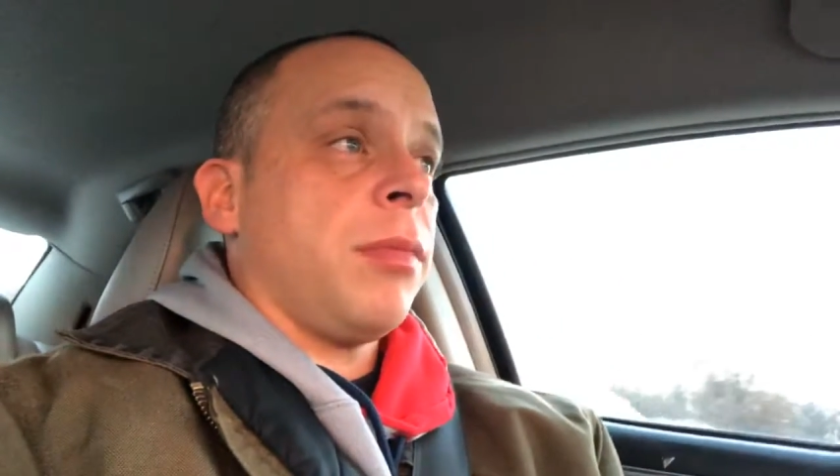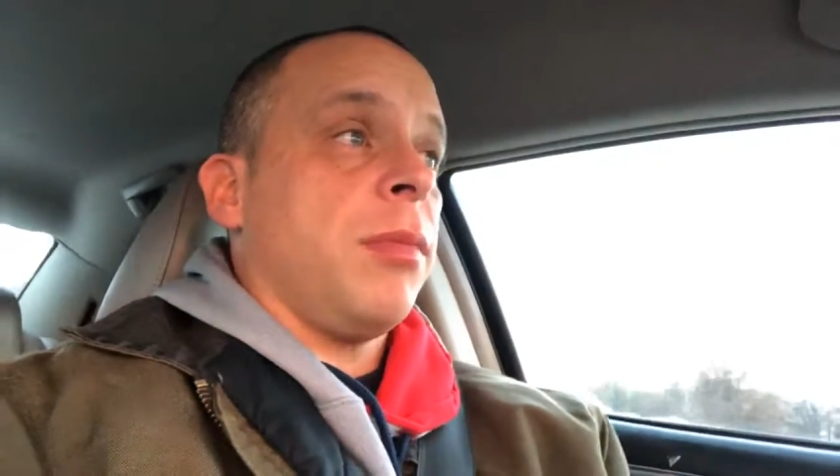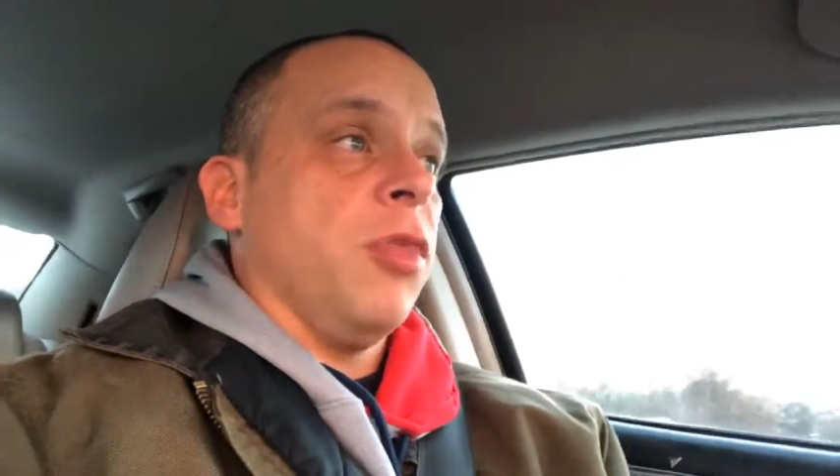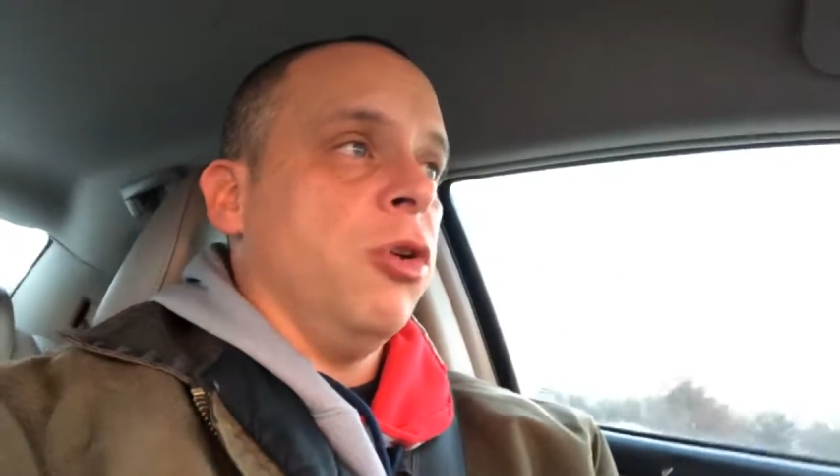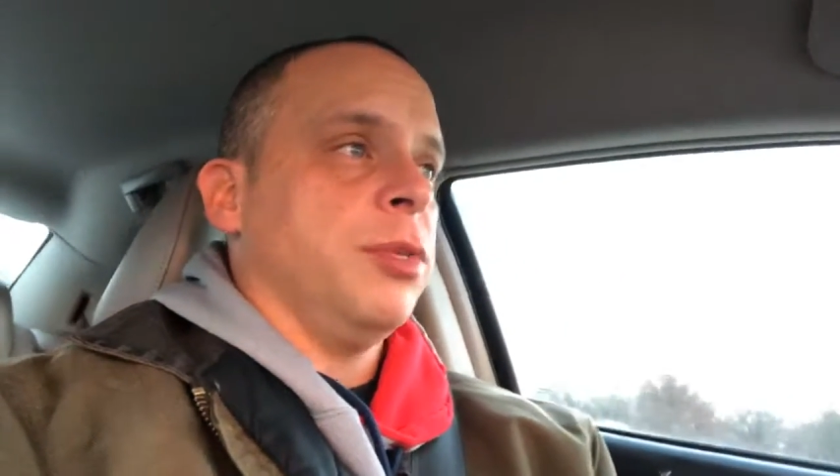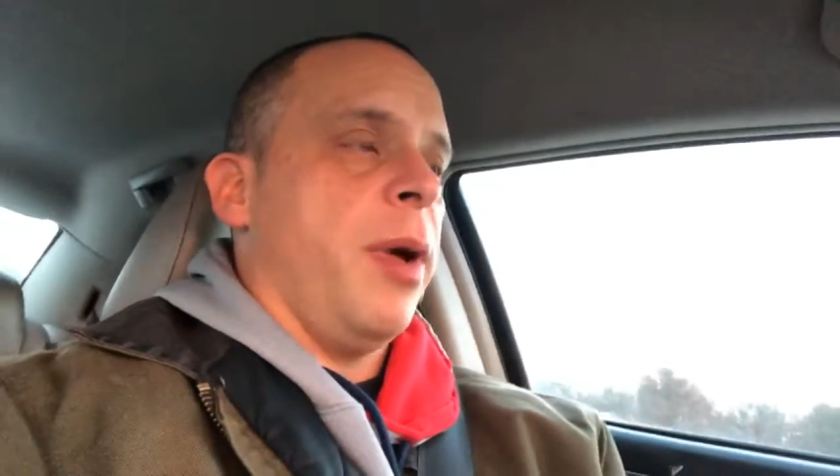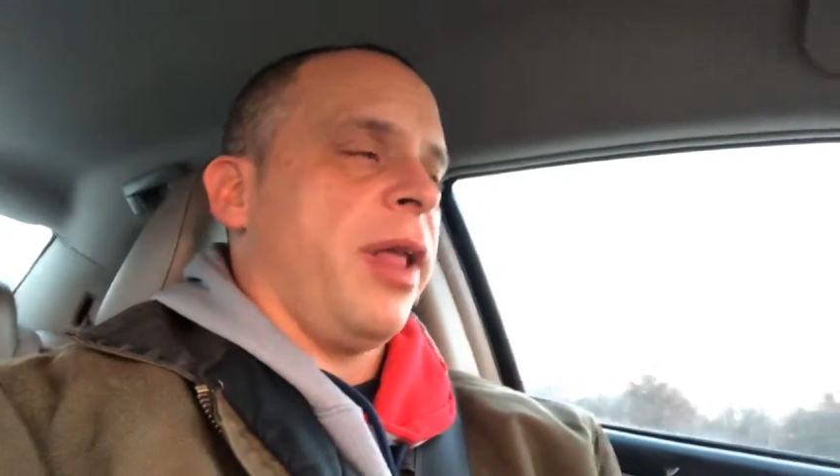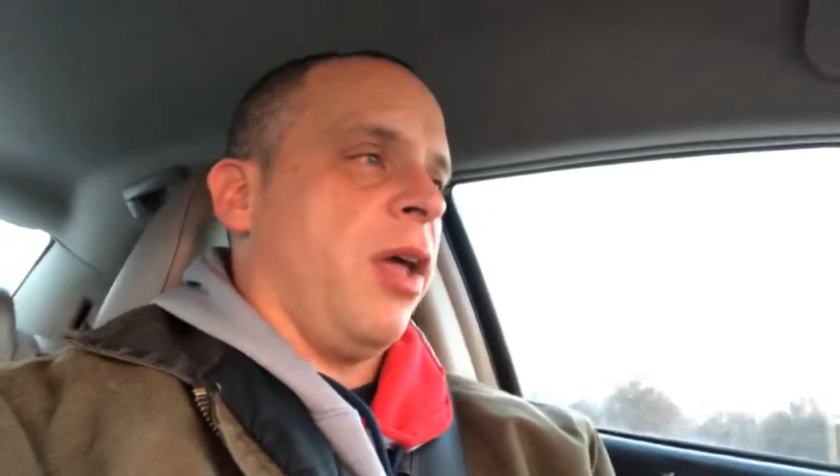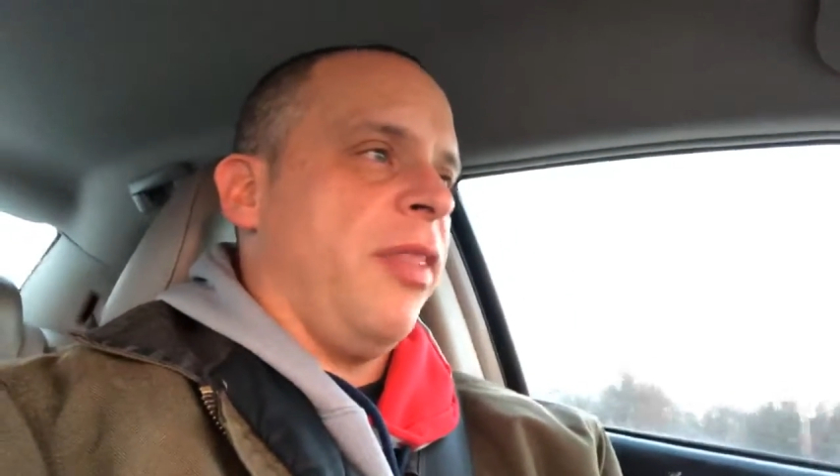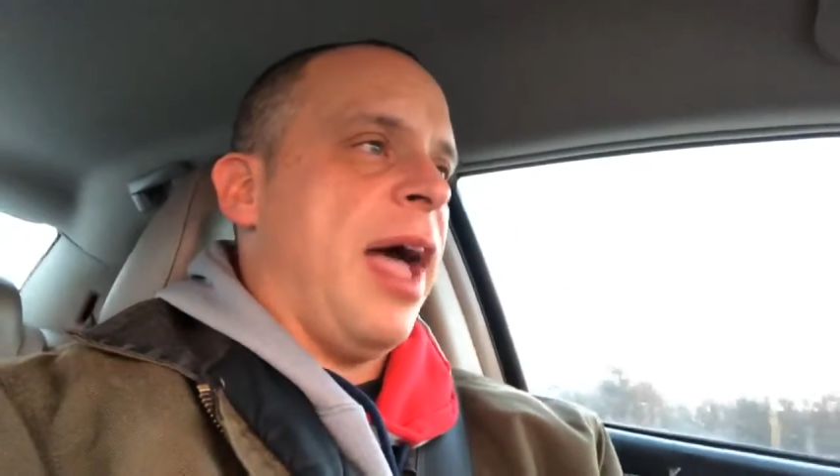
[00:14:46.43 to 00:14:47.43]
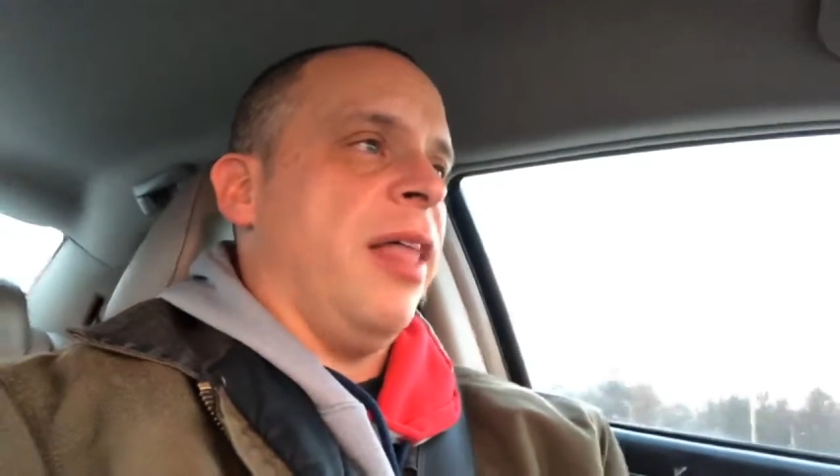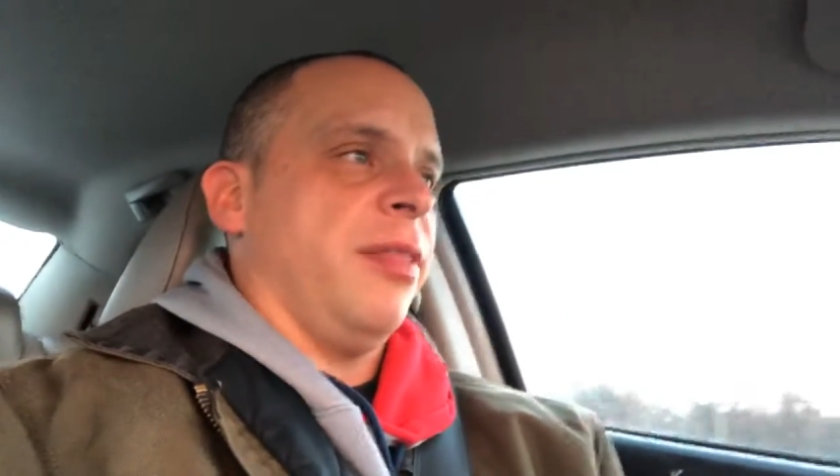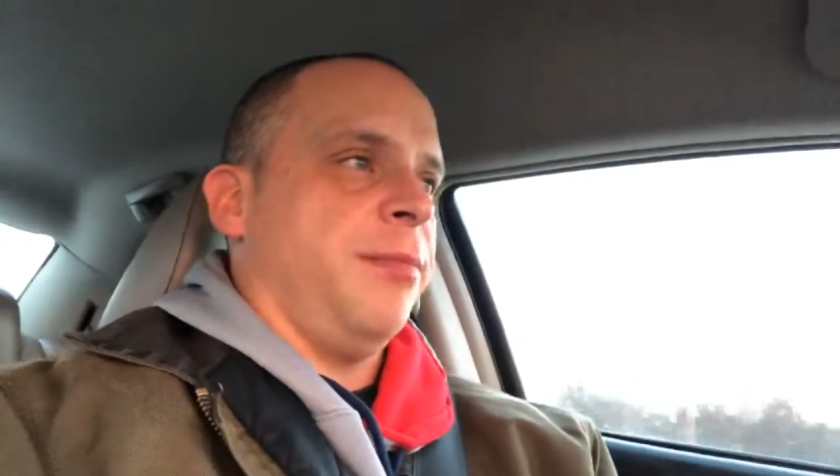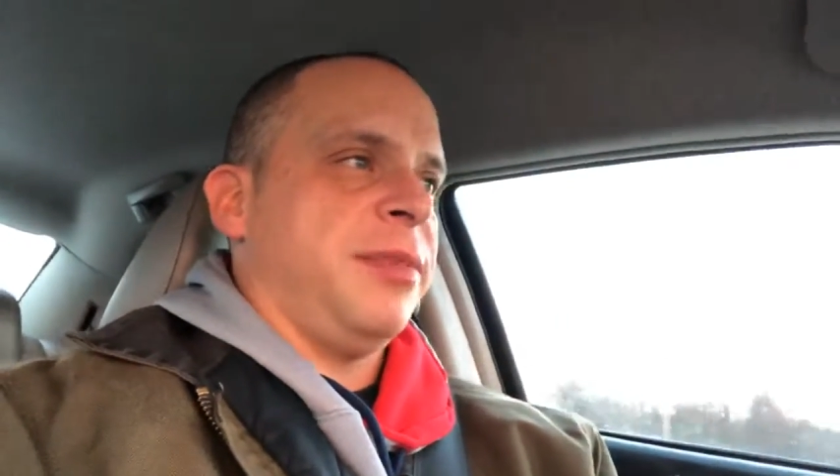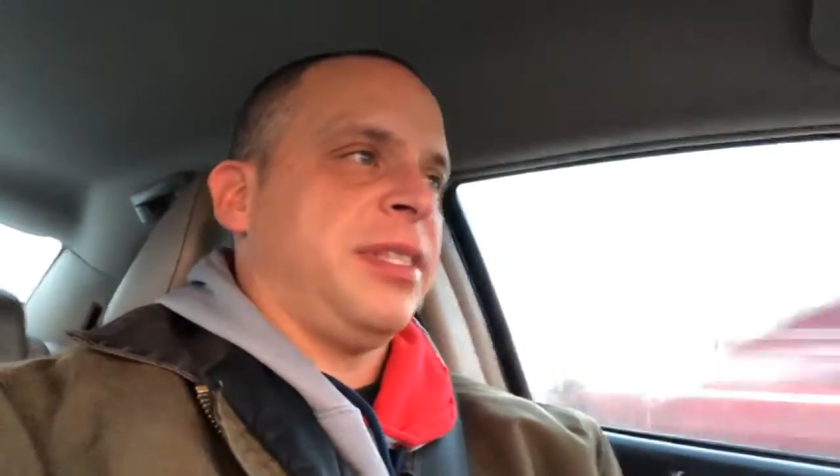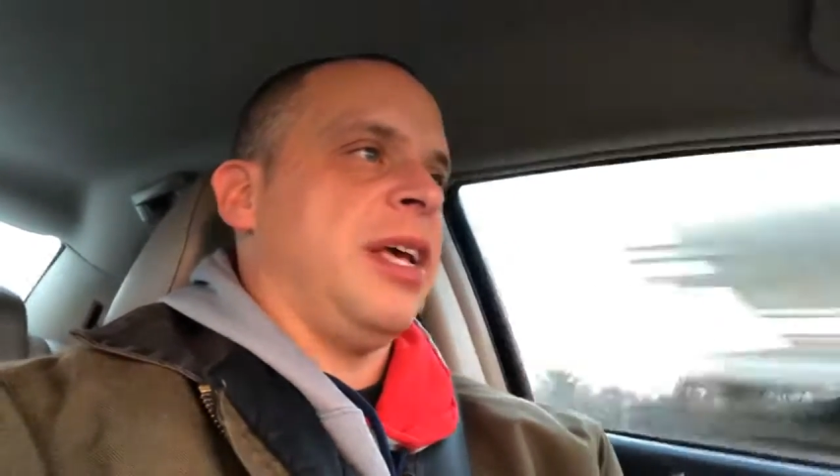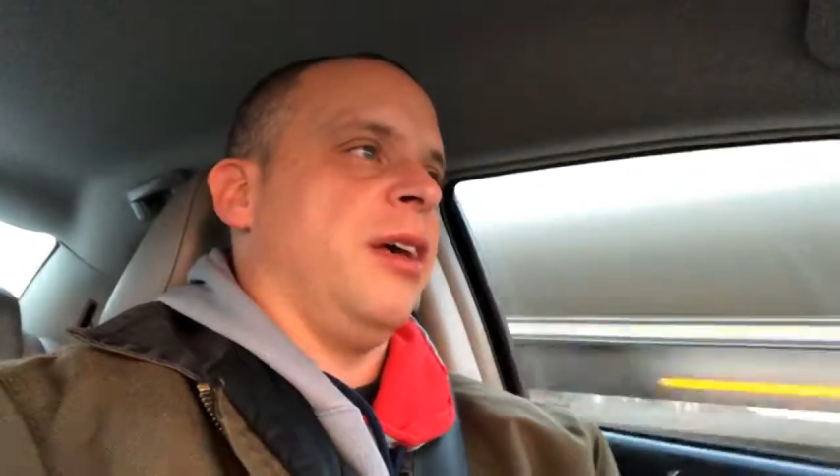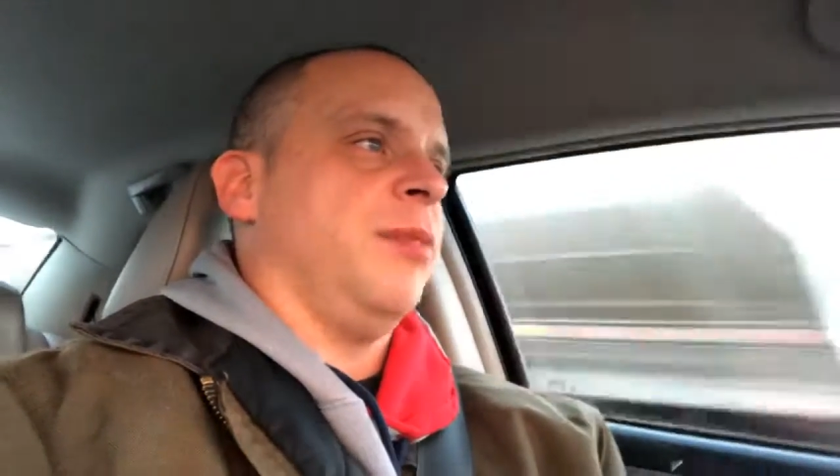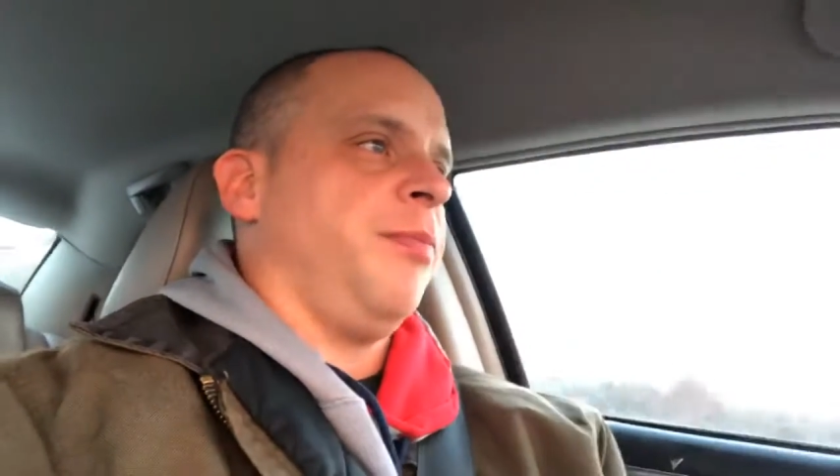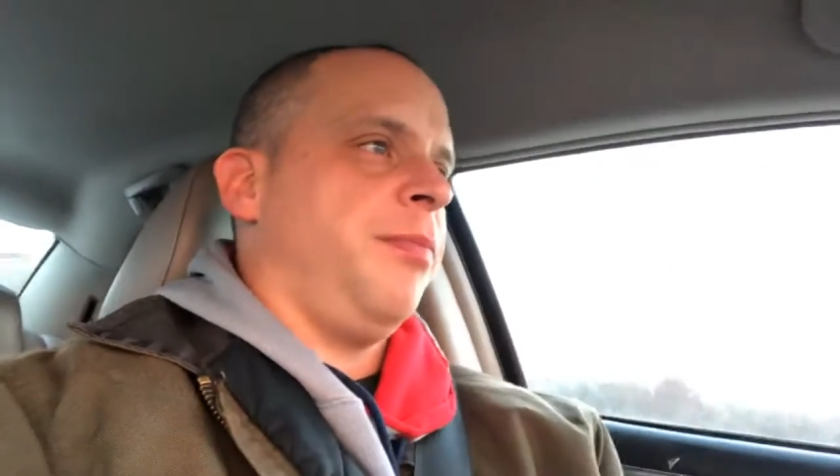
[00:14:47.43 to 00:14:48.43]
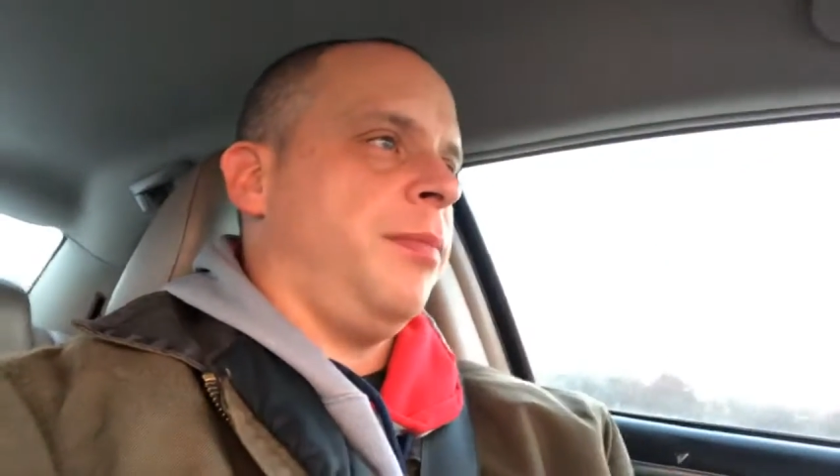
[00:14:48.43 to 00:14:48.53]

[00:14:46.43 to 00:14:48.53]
lose money on that sale.